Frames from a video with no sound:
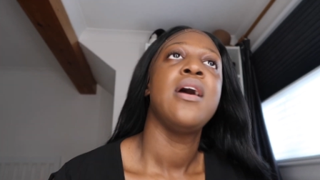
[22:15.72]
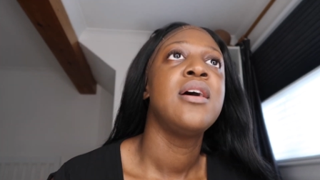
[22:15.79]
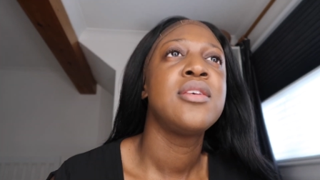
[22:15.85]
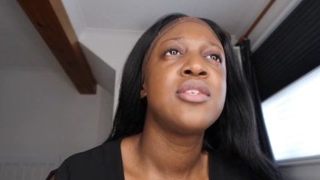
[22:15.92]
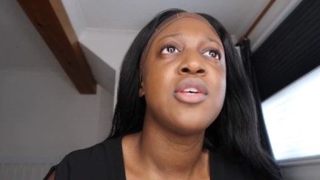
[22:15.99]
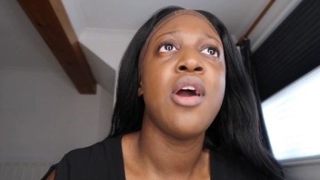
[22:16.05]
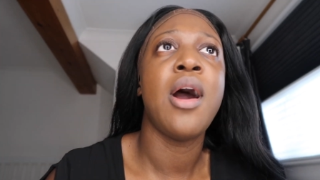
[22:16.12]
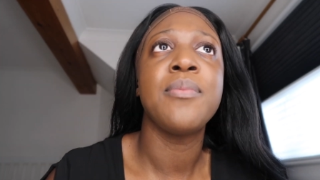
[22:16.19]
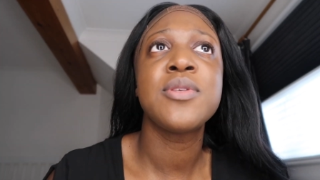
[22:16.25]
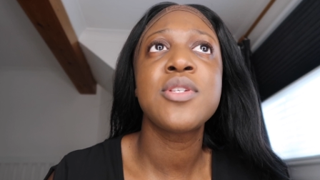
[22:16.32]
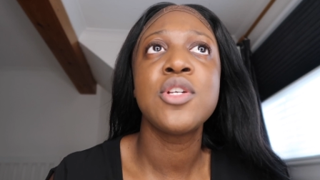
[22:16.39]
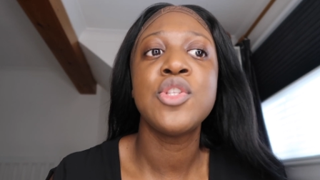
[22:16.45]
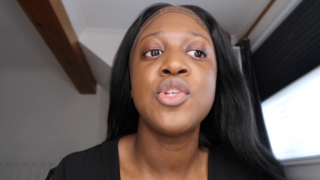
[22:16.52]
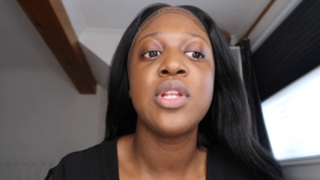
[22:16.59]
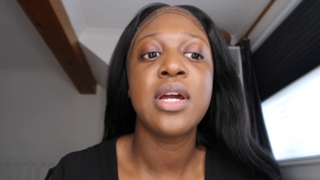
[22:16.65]
so I'm just
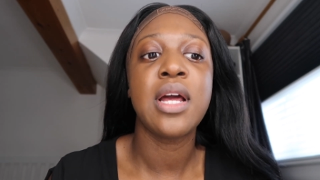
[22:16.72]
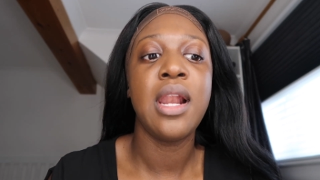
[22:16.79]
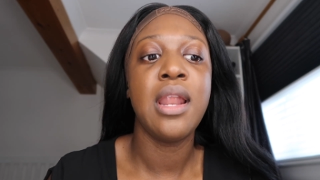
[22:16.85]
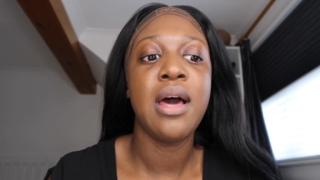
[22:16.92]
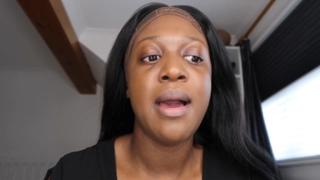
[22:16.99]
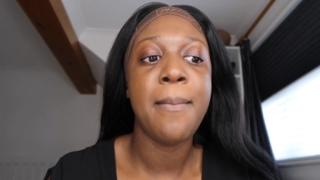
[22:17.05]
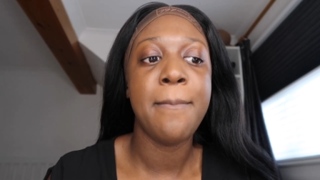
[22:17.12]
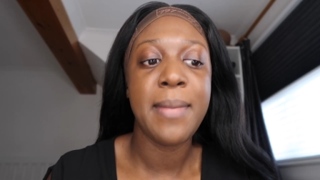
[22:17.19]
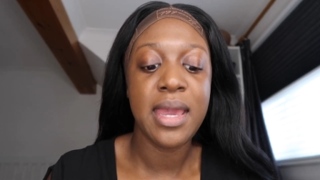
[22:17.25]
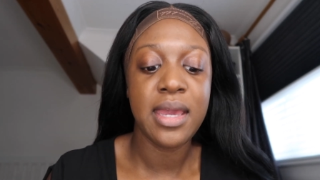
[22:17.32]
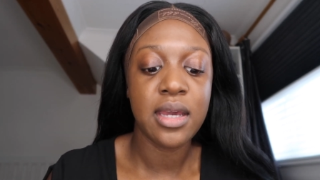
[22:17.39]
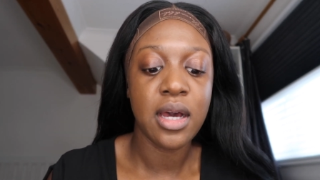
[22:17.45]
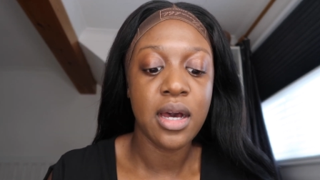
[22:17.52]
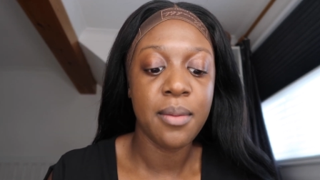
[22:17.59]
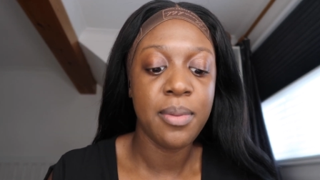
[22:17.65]
gonna do like a light
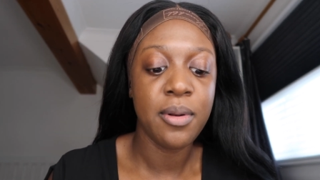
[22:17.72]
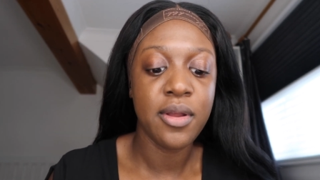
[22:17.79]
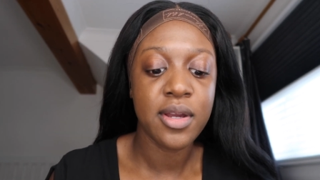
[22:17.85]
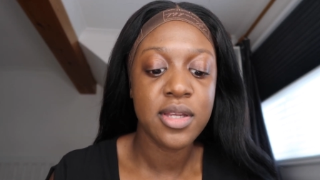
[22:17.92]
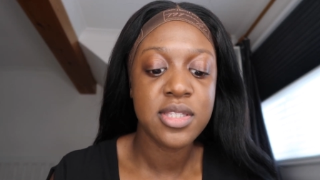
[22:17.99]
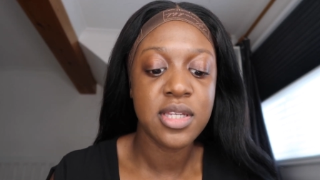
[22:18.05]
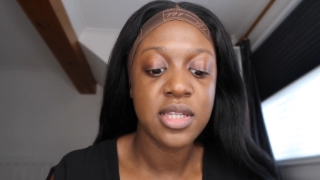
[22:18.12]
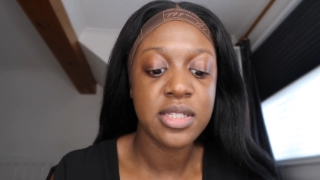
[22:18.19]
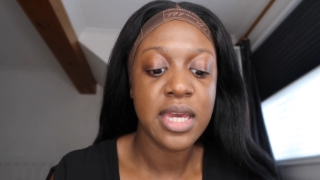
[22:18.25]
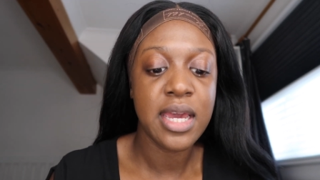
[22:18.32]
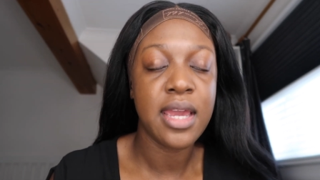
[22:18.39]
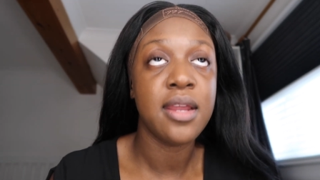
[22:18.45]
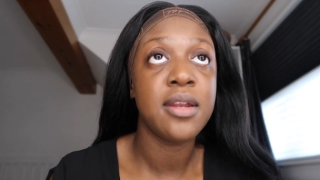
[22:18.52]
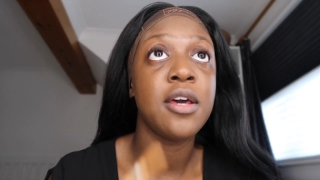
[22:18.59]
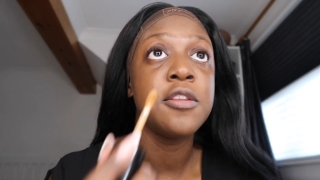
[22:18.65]
makeup look
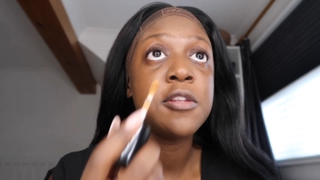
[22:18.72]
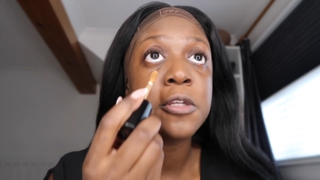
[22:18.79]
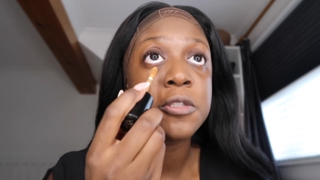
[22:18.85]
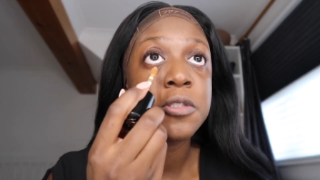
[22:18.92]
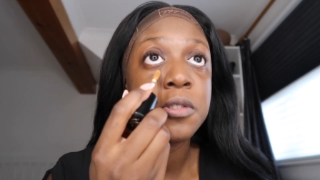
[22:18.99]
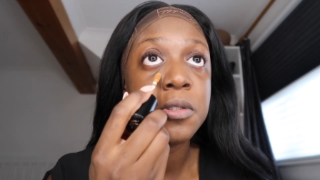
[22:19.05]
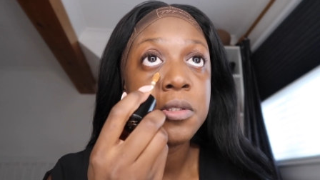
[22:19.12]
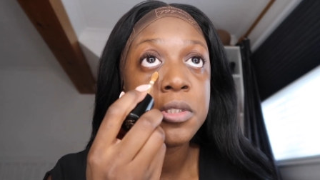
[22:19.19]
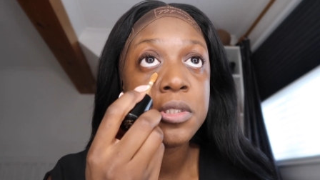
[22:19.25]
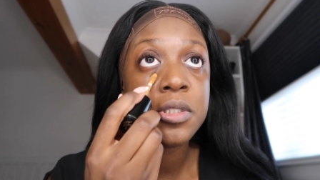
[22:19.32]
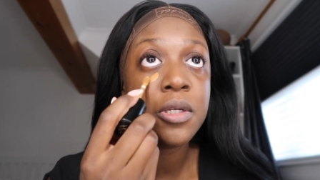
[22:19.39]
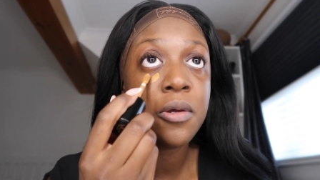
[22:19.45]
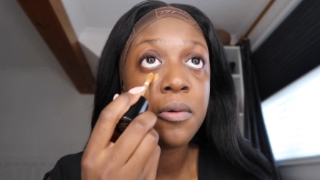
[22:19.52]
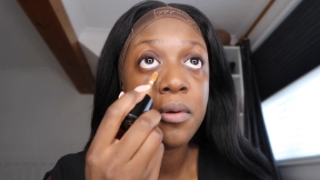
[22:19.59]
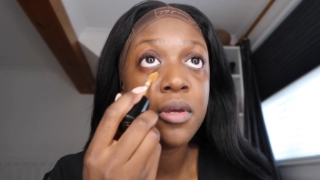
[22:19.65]
today nothing too
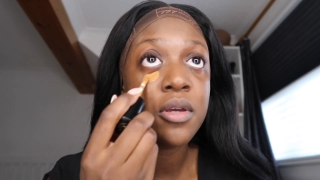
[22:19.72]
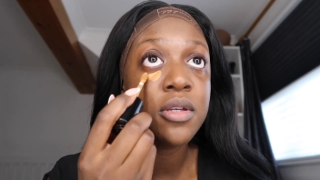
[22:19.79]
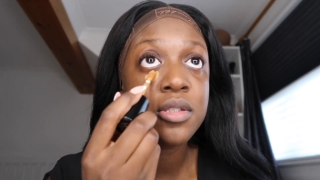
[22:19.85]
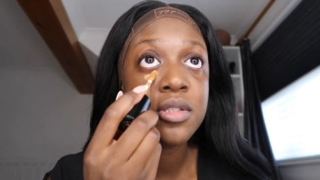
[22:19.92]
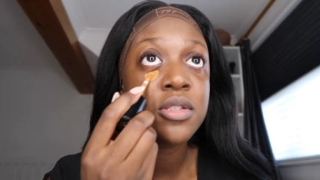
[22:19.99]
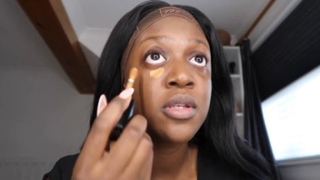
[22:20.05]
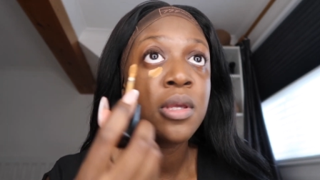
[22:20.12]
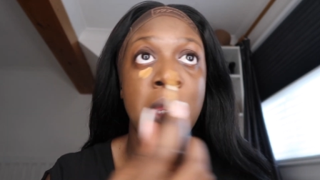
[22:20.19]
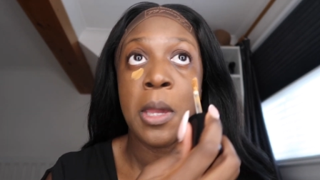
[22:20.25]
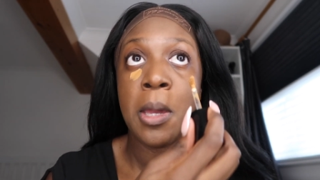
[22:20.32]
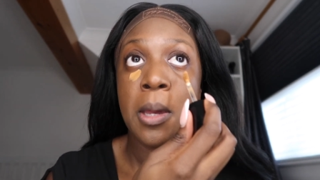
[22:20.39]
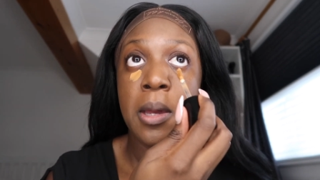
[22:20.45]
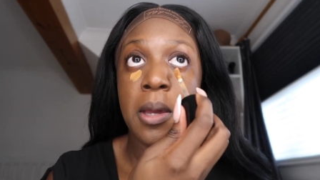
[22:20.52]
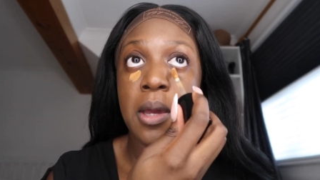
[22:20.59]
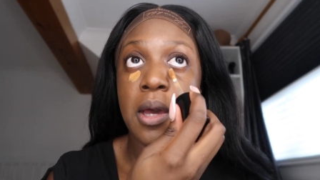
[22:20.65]
serious
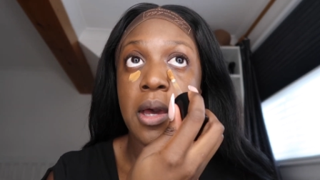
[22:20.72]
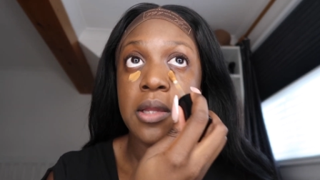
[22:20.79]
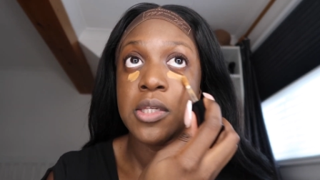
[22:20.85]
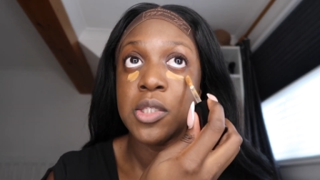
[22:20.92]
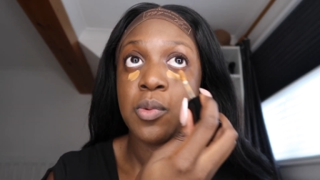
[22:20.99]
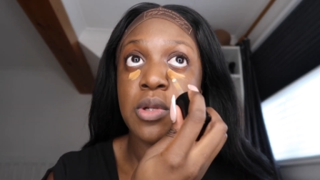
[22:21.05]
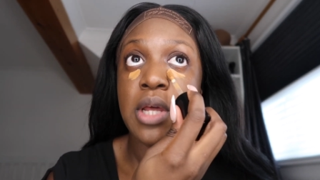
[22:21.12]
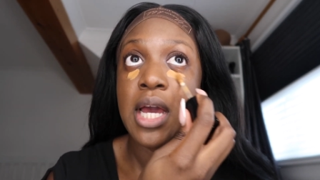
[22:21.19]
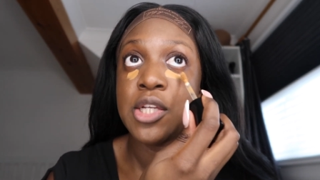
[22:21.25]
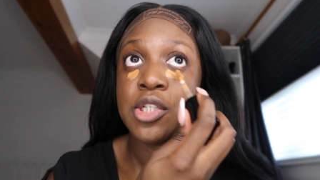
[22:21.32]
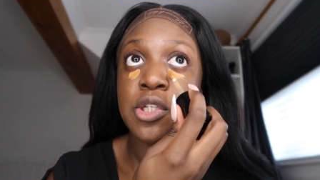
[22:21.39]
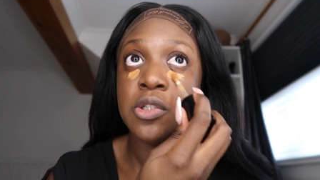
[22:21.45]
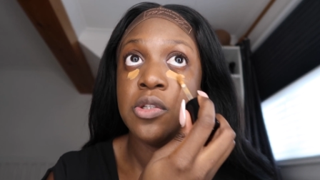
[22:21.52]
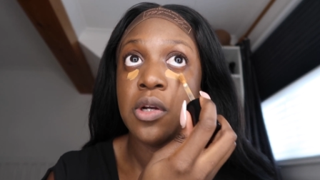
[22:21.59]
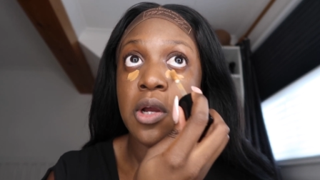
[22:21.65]
I just want to
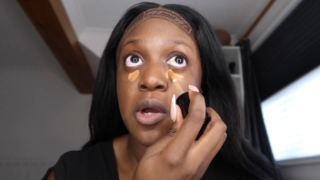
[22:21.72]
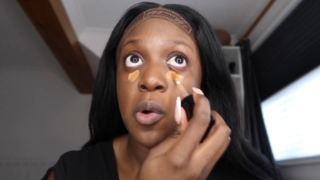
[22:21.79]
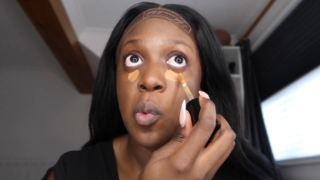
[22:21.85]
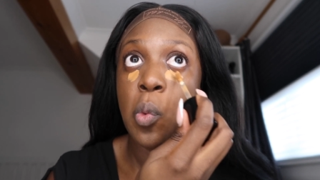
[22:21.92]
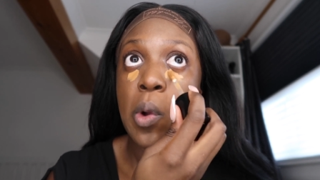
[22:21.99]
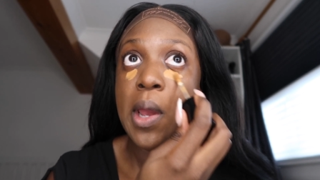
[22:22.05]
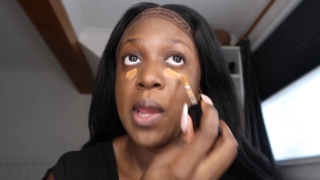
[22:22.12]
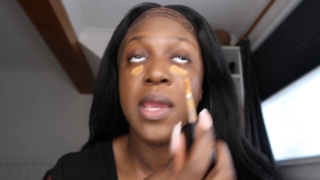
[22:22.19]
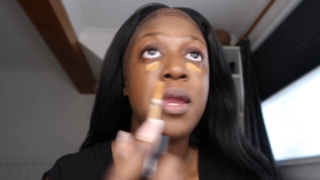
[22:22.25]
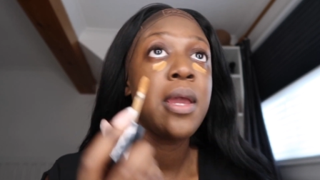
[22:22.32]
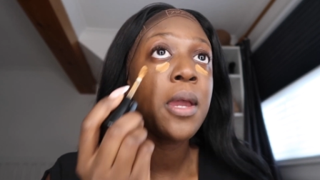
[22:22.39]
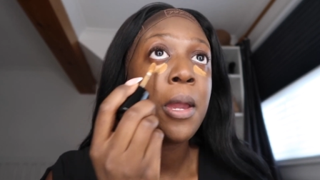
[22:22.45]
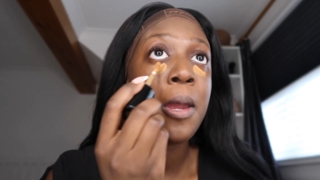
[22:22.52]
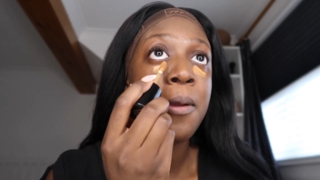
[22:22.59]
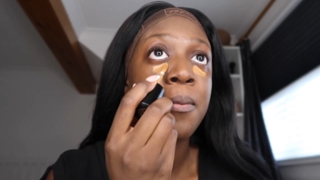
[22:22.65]
actually look
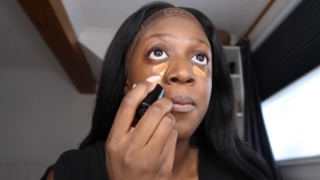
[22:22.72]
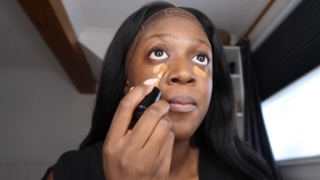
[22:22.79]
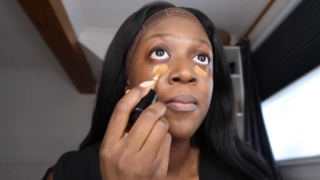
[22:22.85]
awake